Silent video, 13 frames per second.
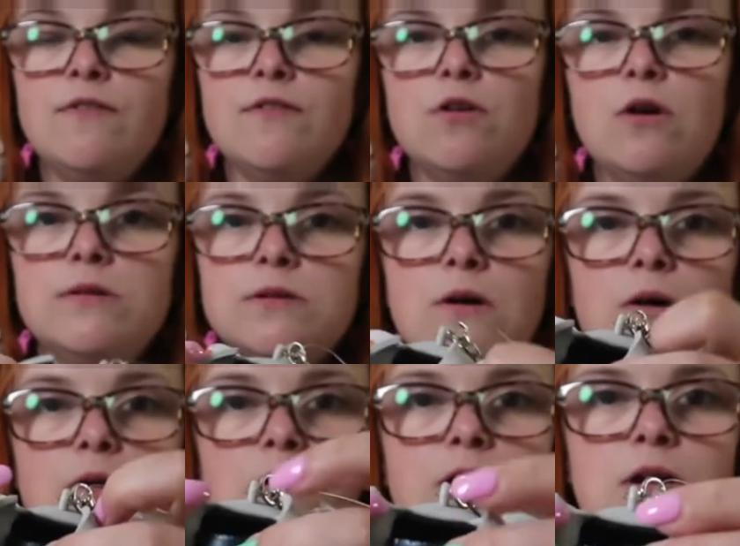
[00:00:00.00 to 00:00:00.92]
you've got a
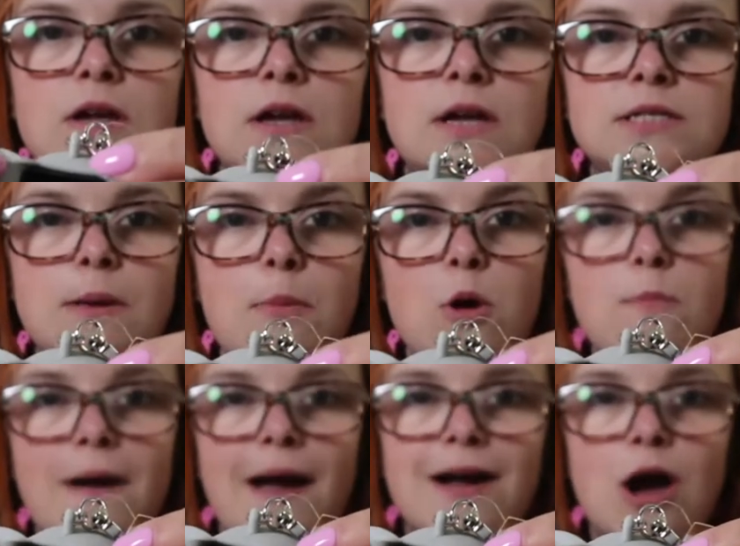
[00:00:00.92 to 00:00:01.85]
dog, it's a poo
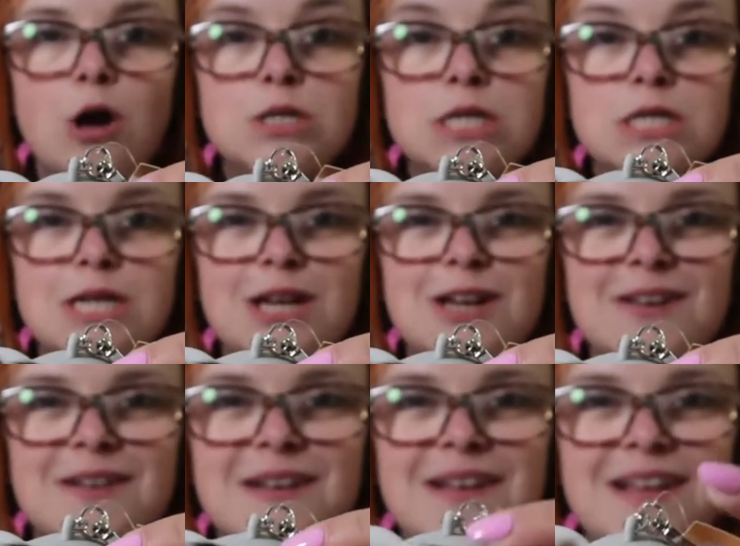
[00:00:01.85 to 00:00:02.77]
bag holder
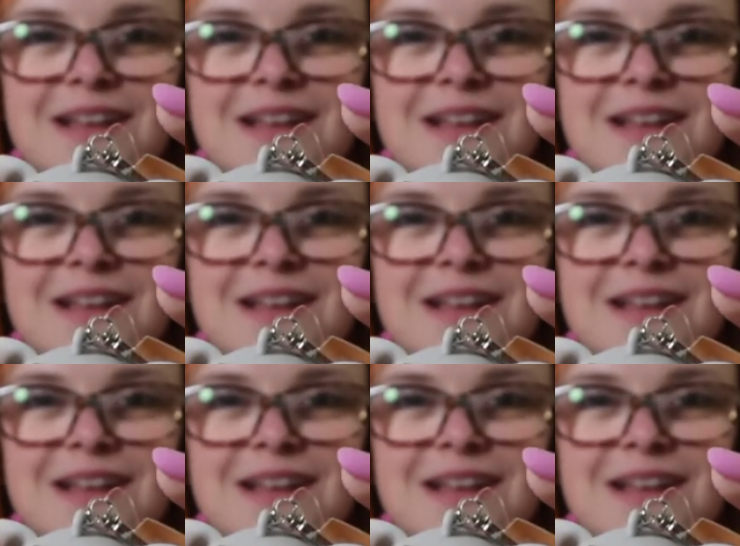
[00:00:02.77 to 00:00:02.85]
too,